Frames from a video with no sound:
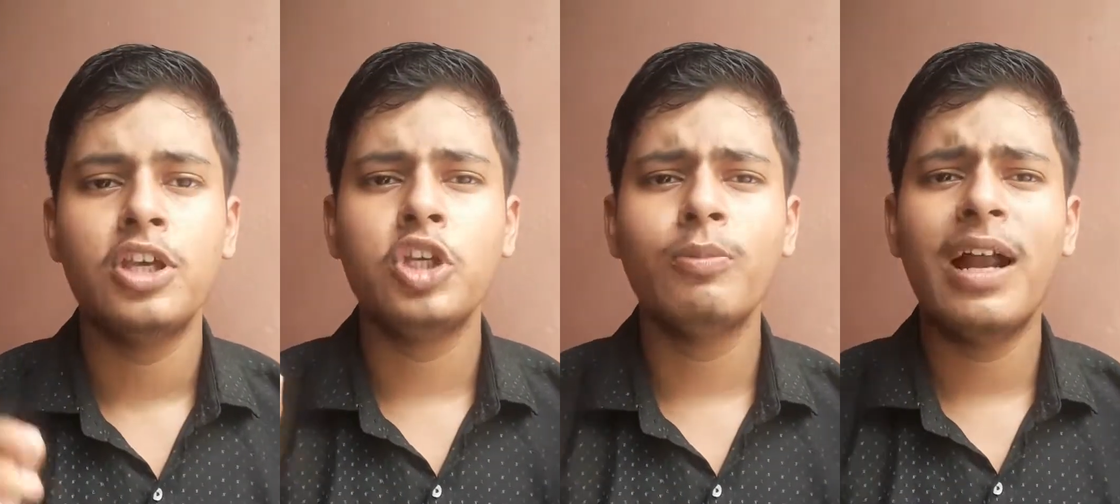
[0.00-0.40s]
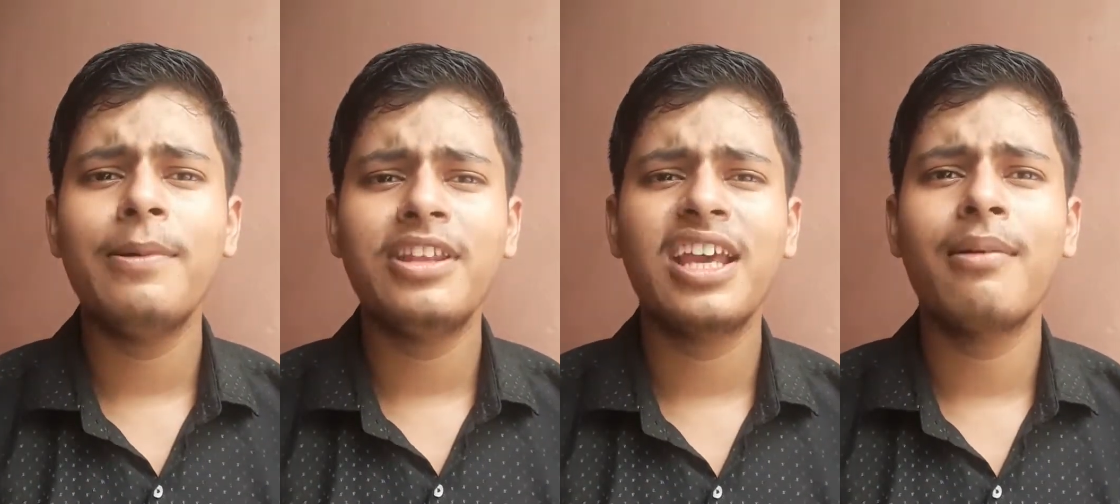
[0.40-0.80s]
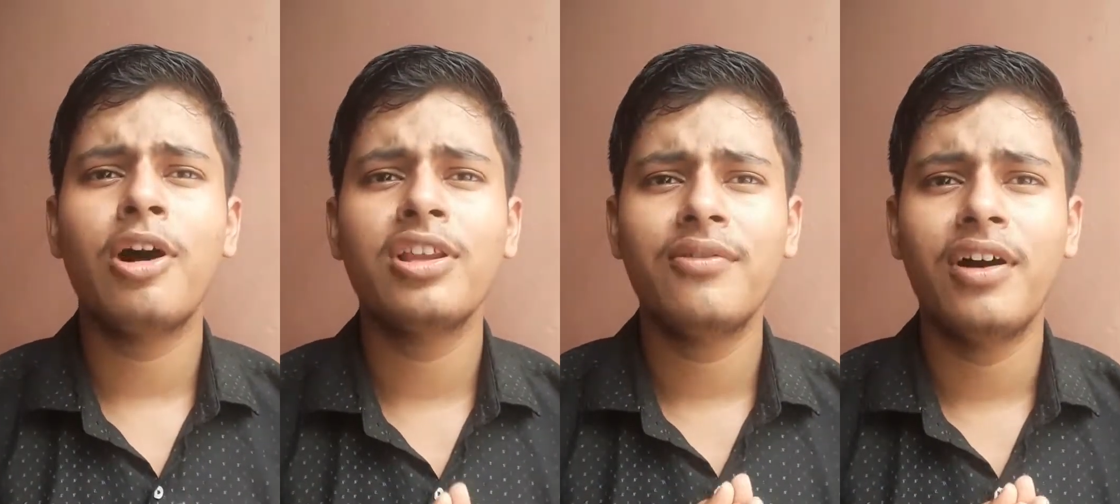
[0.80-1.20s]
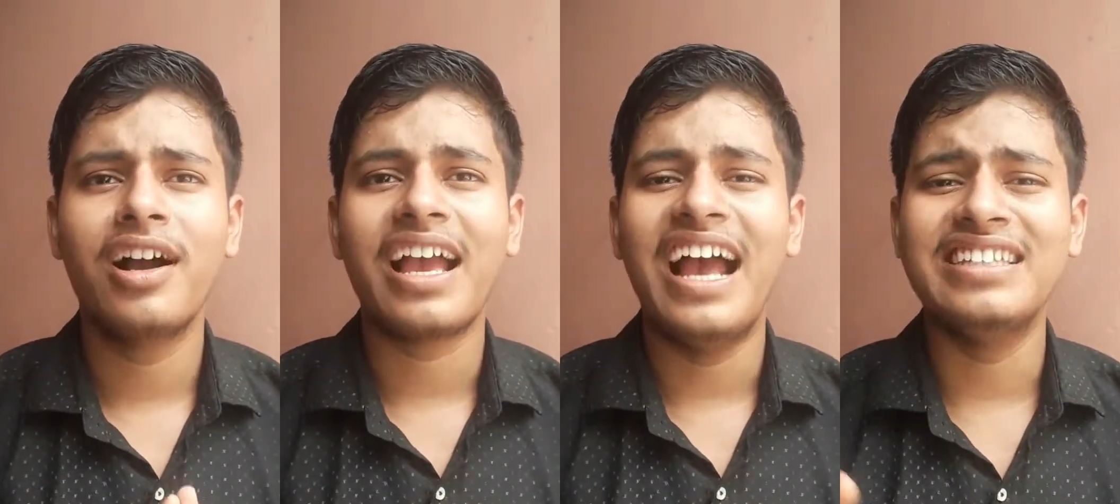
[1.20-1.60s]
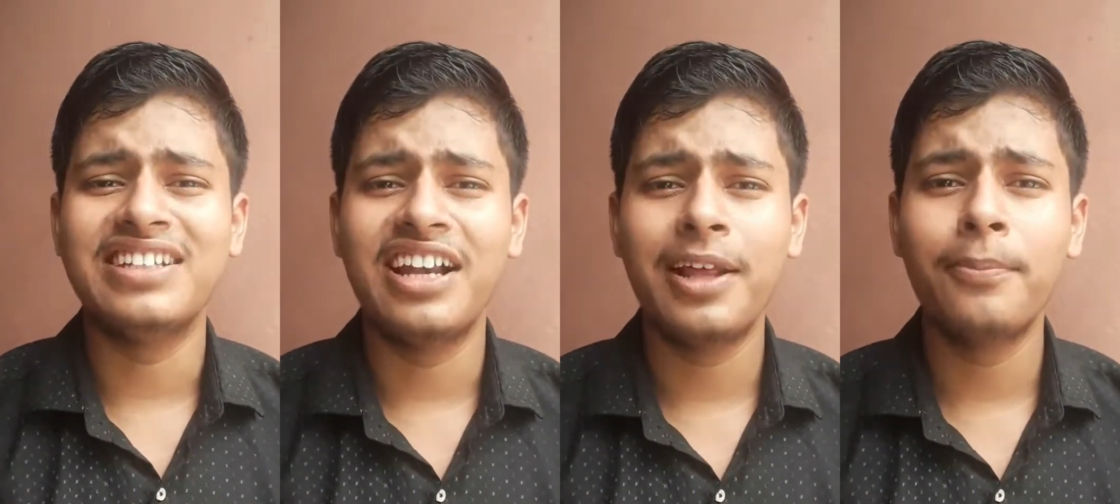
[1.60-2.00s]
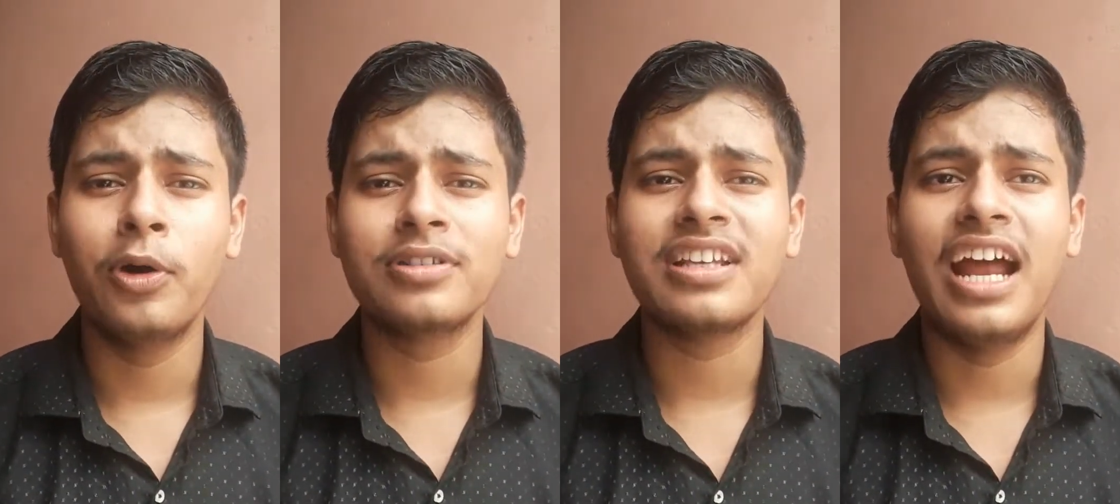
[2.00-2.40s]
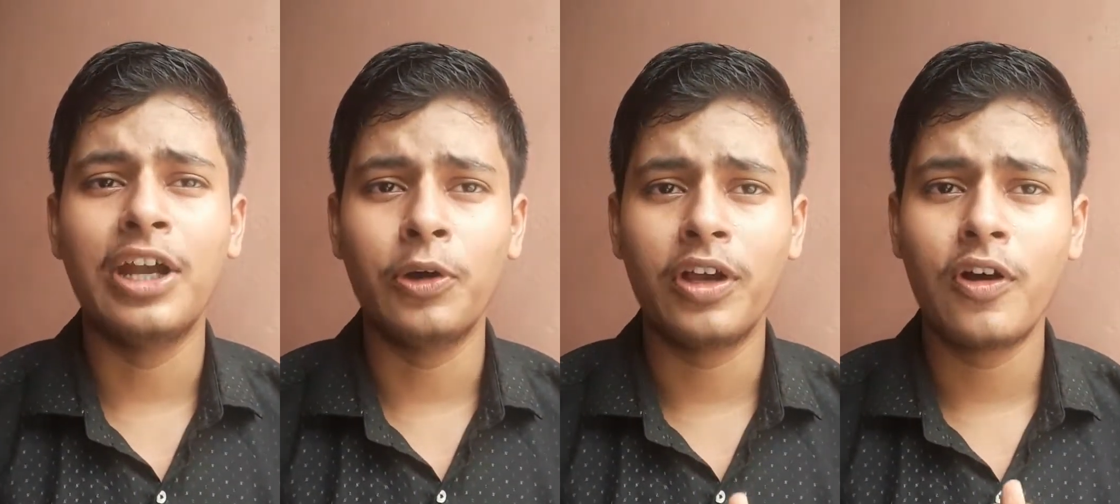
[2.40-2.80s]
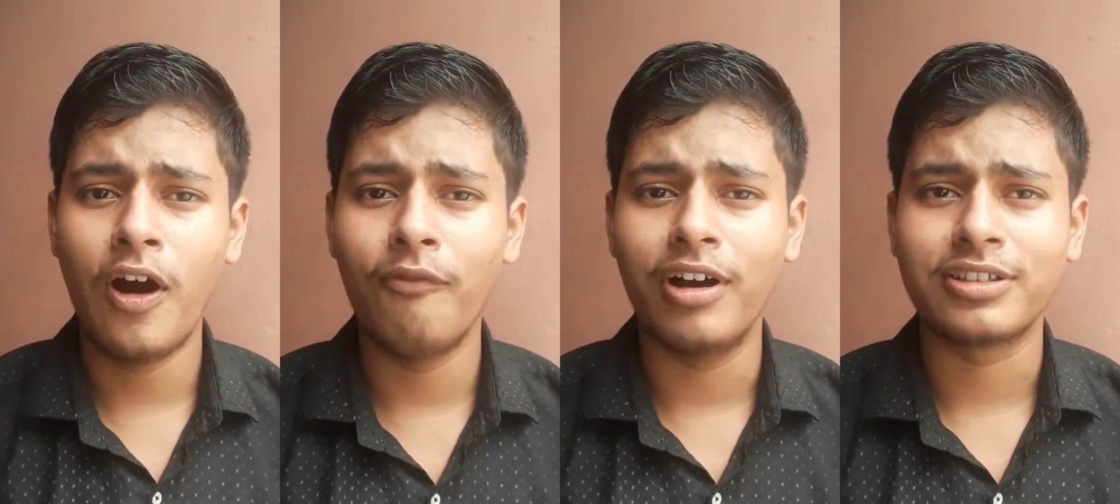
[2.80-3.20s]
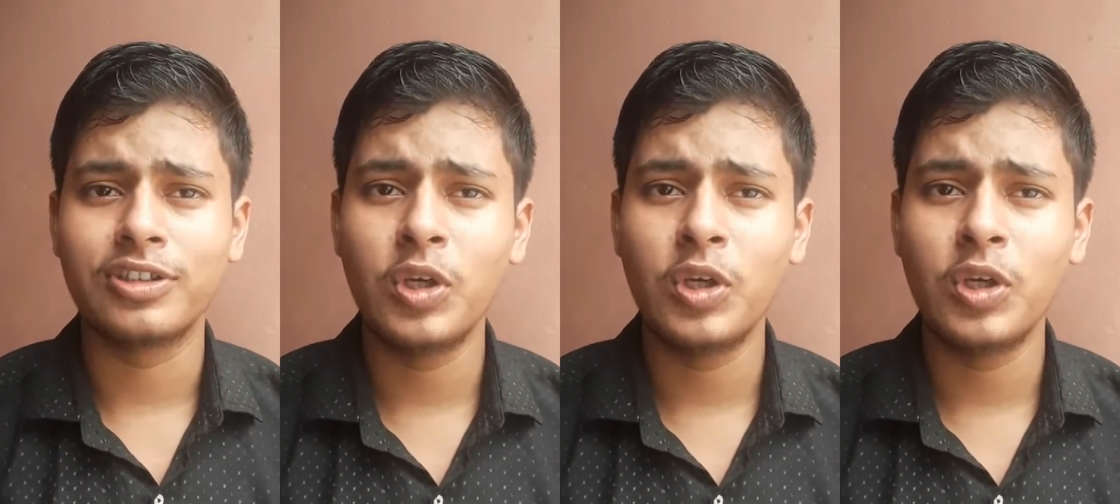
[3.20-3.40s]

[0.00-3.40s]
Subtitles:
You might be thinking about the work as reading books and doing homeworks.